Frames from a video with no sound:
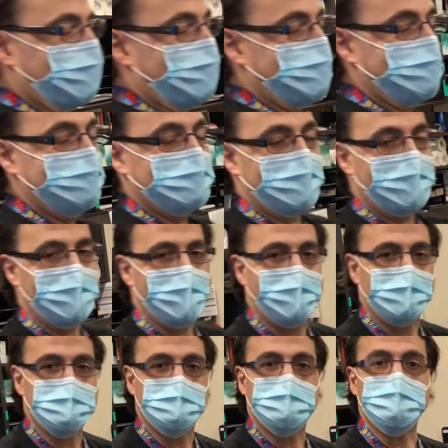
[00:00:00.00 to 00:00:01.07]
I need to add
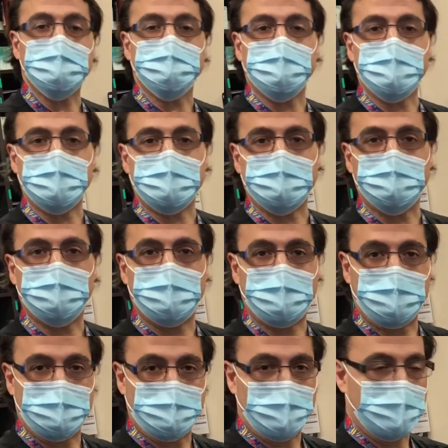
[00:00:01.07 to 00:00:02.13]
is just for the
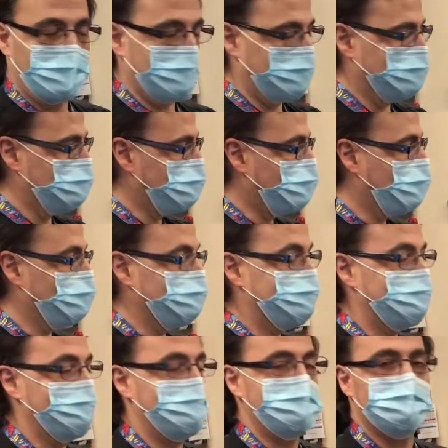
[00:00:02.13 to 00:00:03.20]

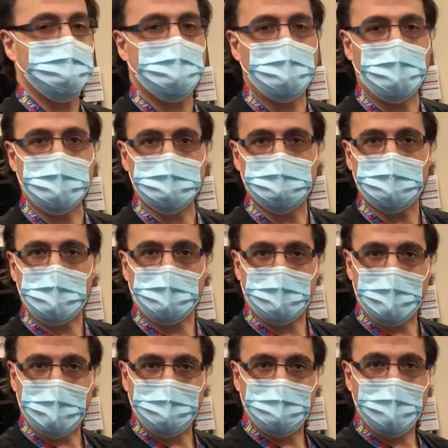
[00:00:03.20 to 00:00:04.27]
RTs, once we
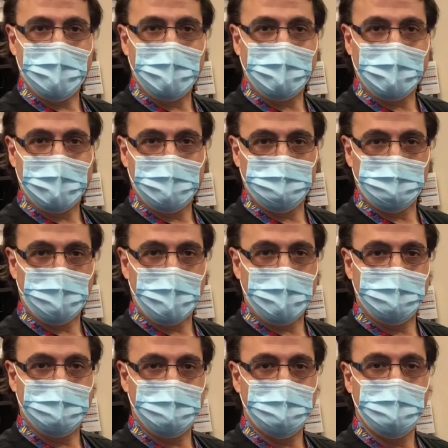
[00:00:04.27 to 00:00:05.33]
arrive back at
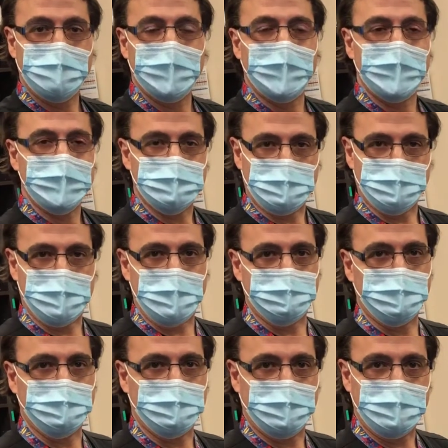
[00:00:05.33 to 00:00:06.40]
Brandon, Survival
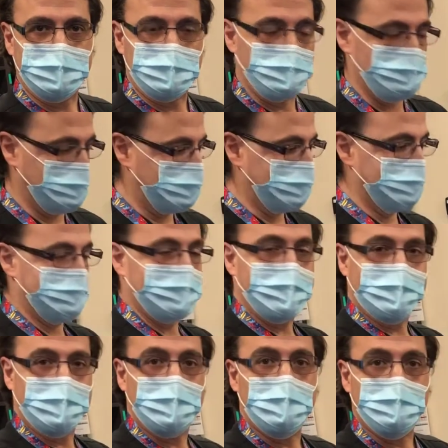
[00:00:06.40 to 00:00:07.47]
Flight usually does not
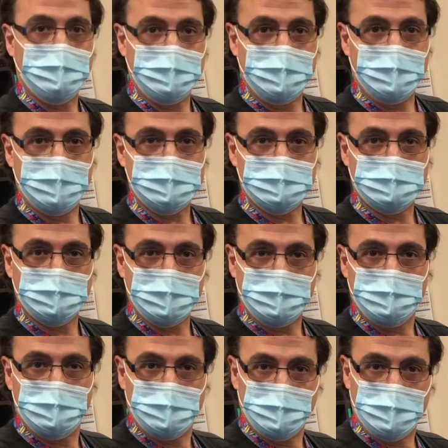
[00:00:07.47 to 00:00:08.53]
accompany us
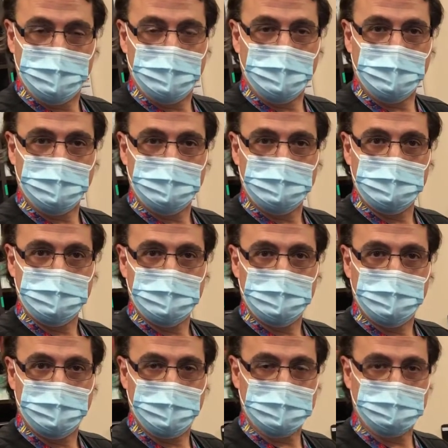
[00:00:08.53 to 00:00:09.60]
with their
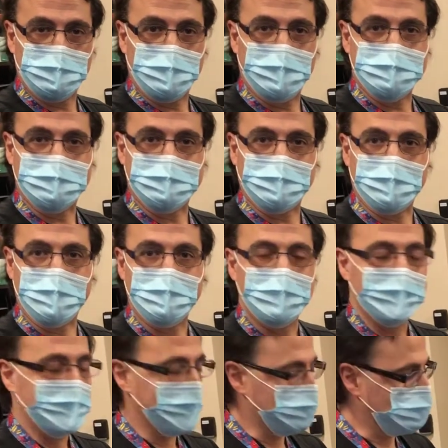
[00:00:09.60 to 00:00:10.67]
fixed wing Isolette,
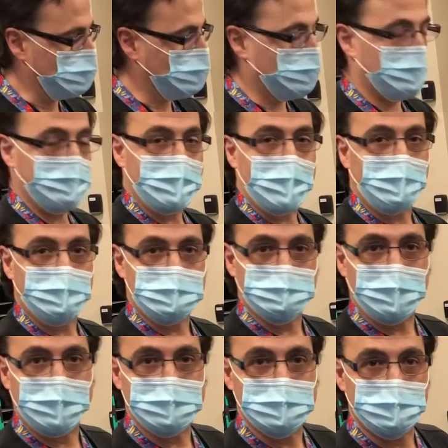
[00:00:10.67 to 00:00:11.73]
so it will be our
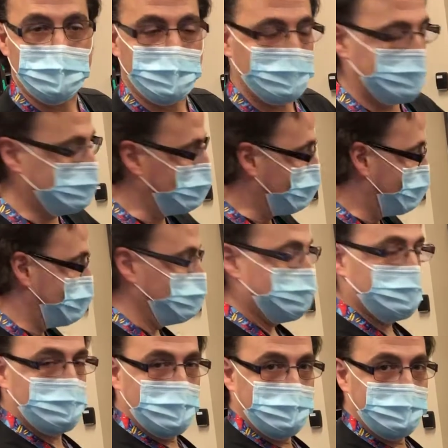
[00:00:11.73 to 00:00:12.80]
responsibility to
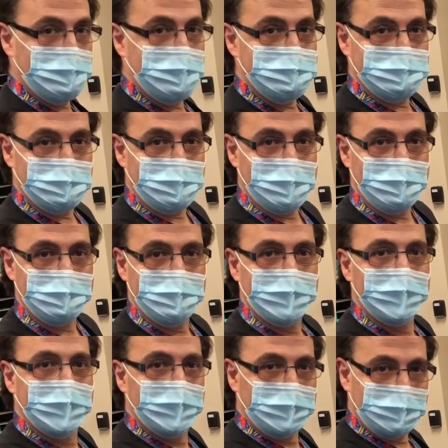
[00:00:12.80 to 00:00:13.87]
strip the Isolette,
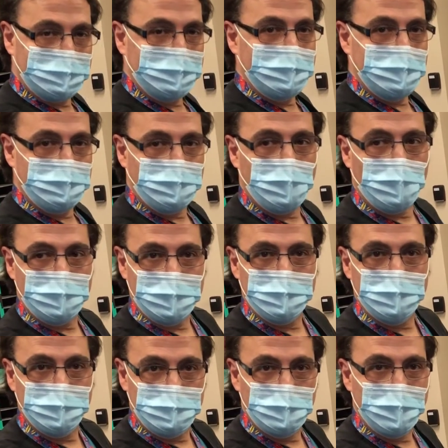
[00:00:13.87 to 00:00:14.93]
clean it for them
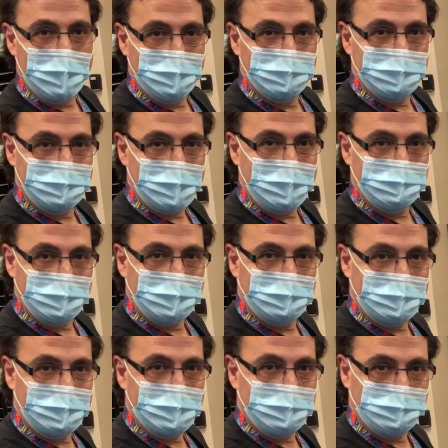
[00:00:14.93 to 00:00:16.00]
if you have the time to
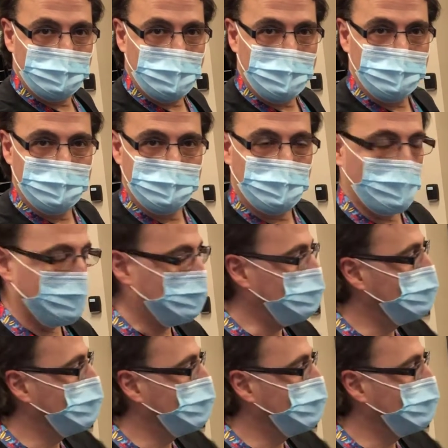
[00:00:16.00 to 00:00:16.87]
clean it and prep it for them.